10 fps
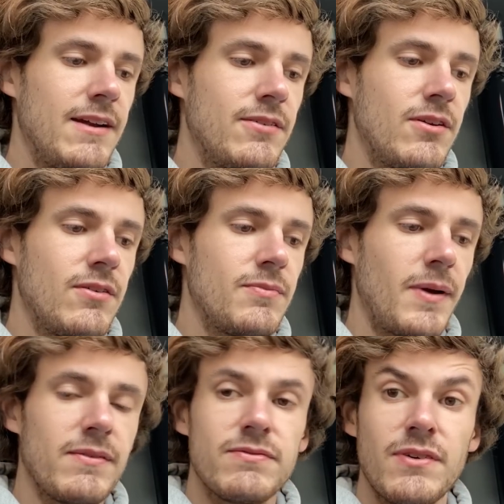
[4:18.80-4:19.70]
I don't know if
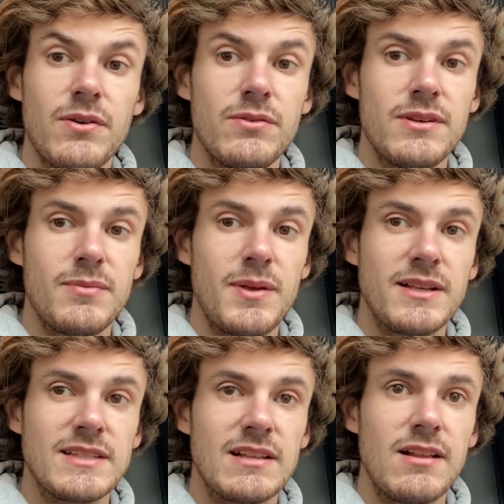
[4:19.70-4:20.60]
my phone is
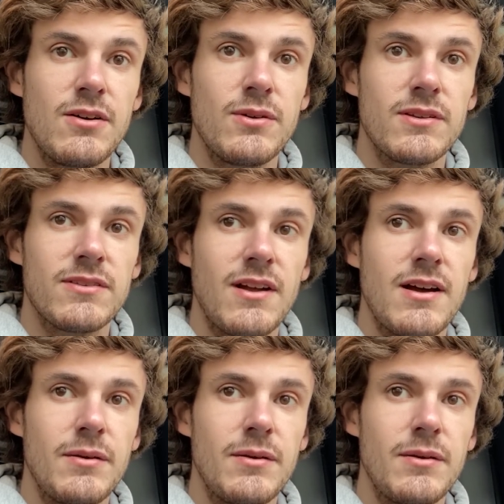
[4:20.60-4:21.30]
being slow and it's not